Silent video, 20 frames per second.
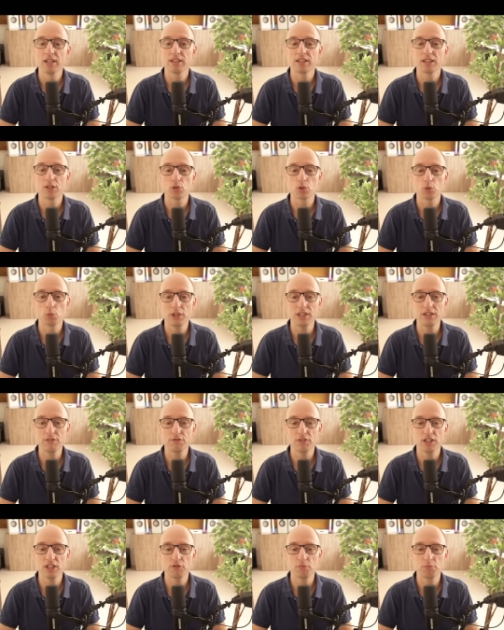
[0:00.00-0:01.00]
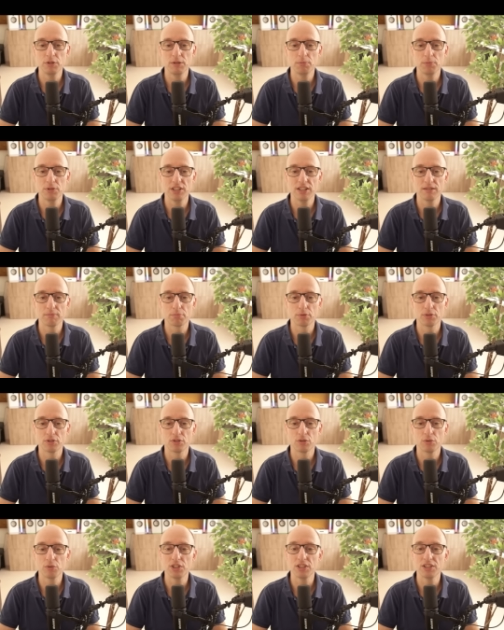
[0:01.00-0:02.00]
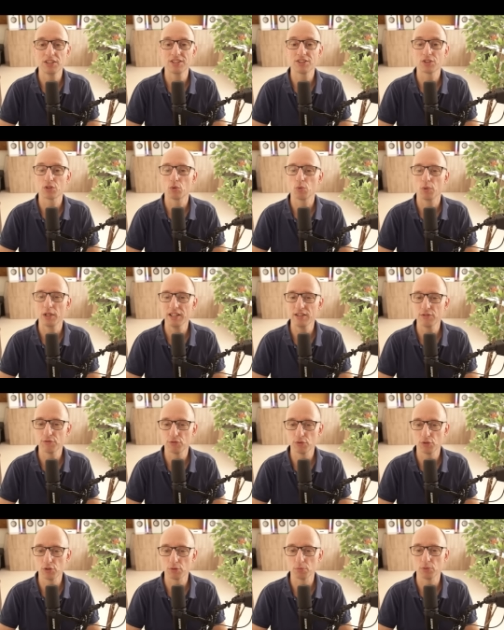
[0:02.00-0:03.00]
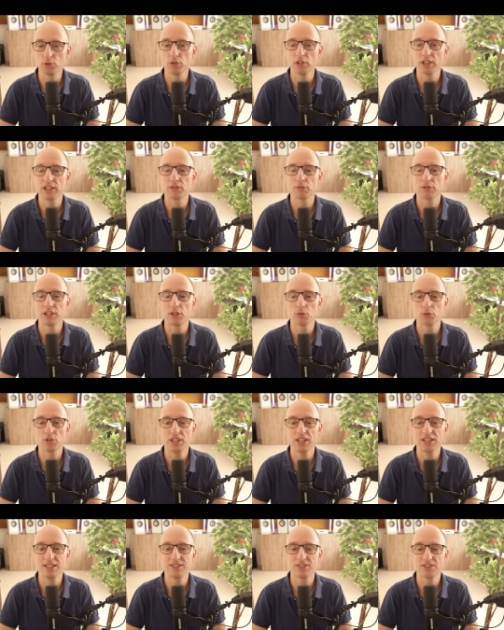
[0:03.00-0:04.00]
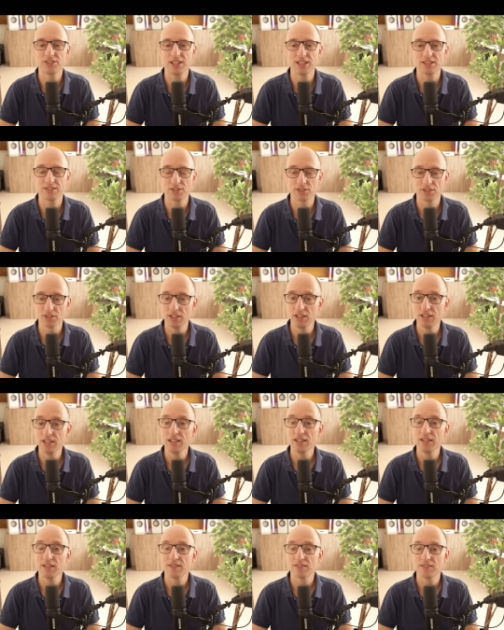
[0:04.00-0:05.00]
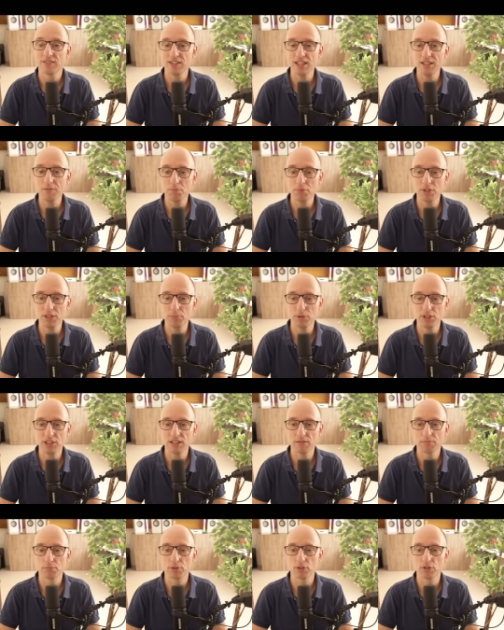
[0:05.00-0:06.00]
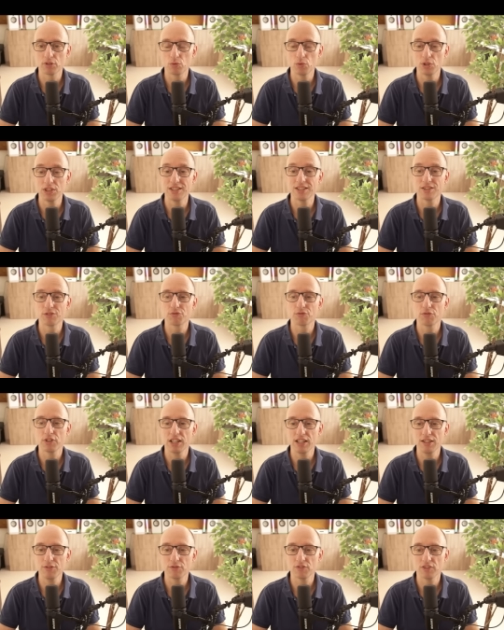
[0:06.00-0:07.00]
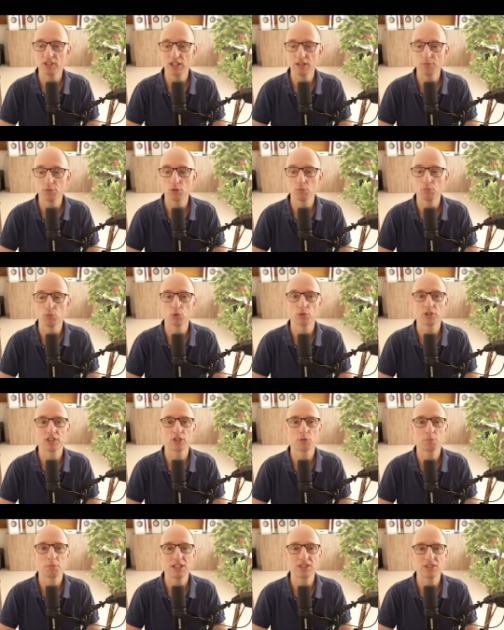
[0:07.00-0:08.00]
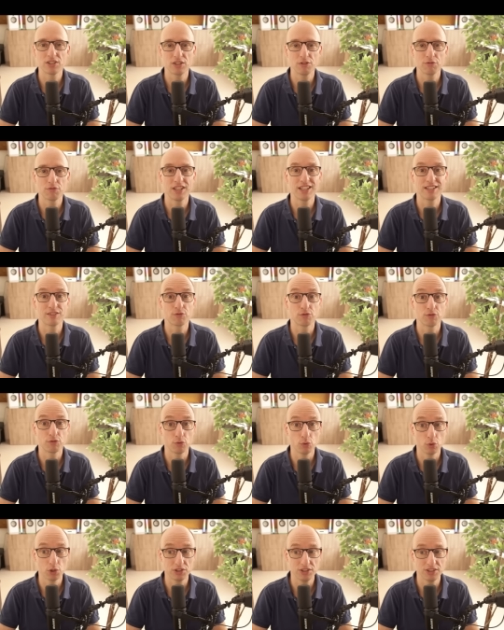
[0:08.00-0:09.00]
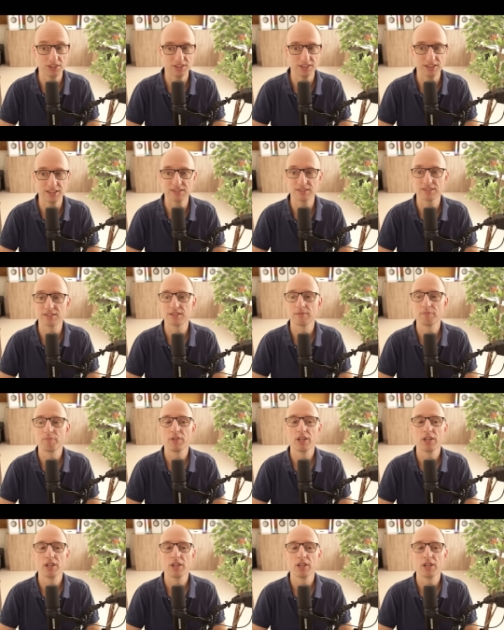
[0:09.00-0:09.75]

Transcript: Now 25 ppm per degree is quite affordable at around 8 cents. 10 ppm per degree is 5 times more expensive at 40 cents.